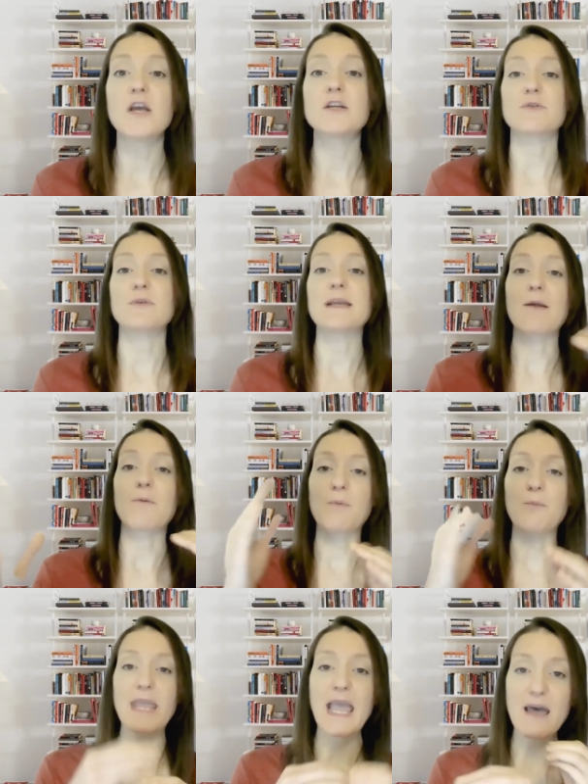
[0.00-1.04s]
So again, when
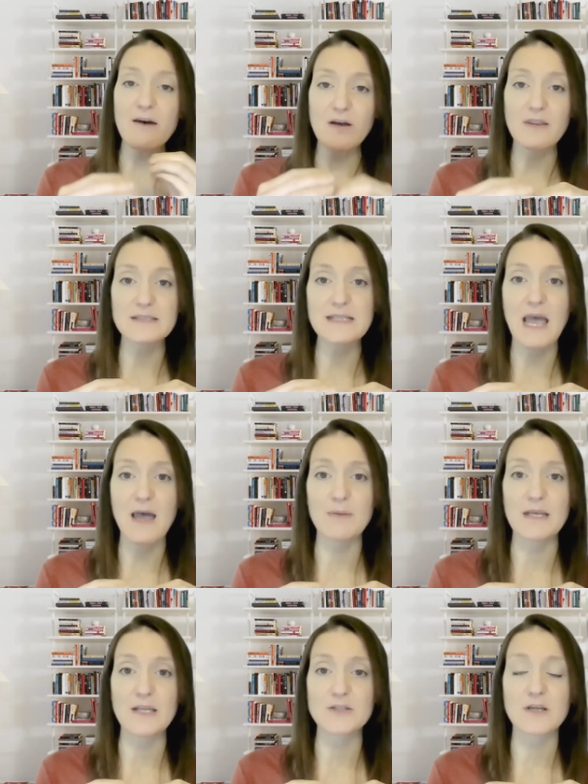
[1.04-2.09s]
we have all this
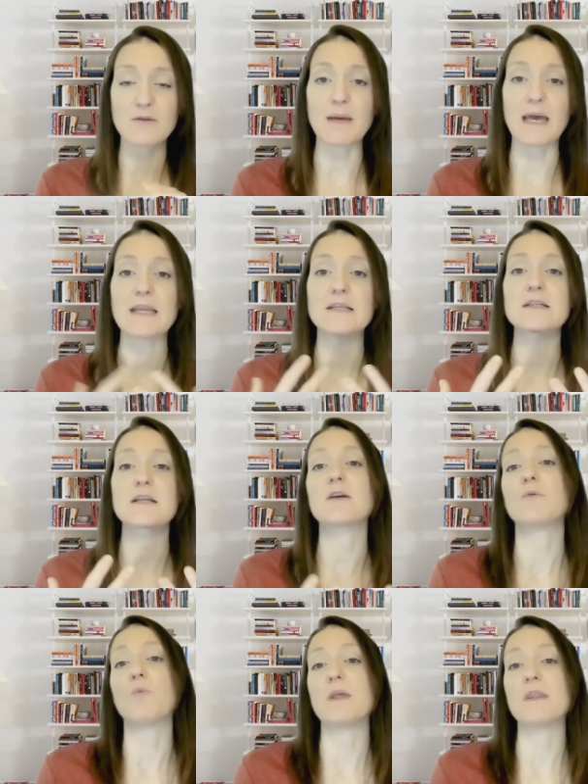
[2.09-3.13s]
combination combined
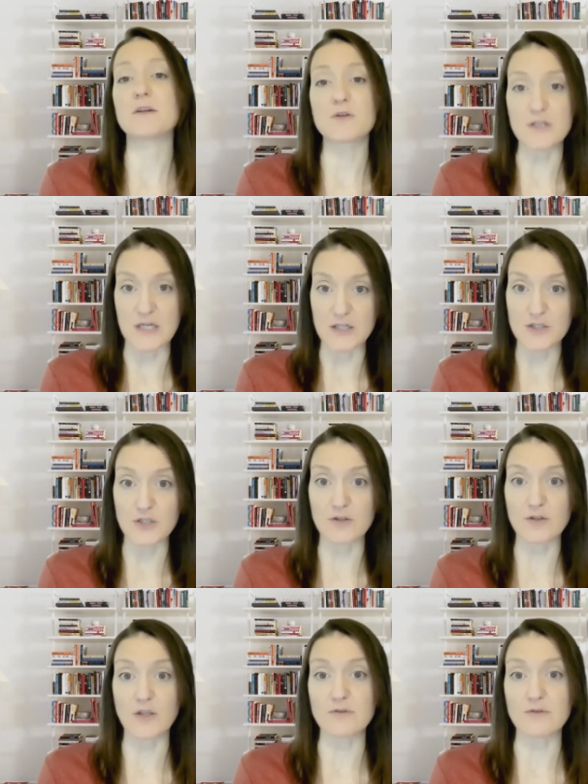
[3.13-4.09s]
with a traditional